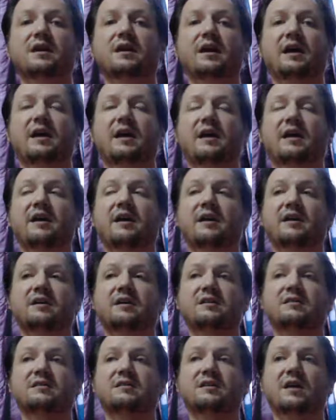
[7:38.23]

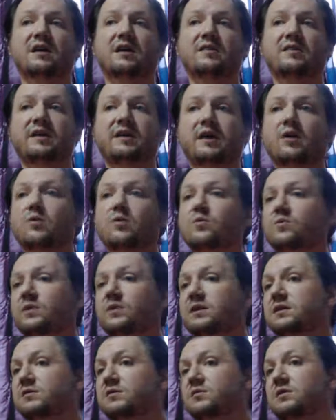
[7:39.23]
and they are
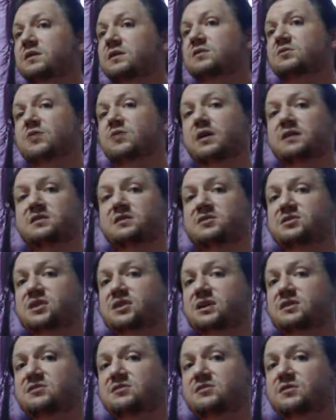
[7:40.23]
really, really trying to
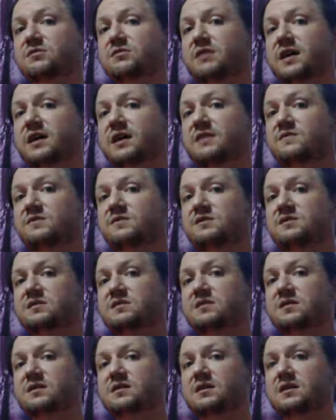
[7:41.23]
change their lives,
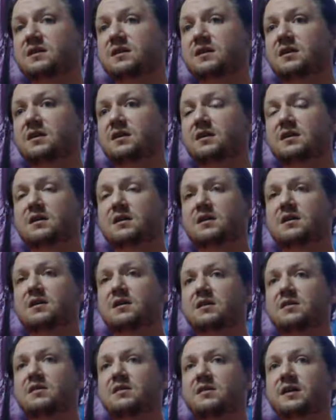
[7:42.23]

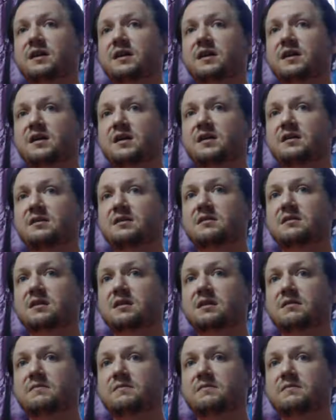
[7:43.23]
then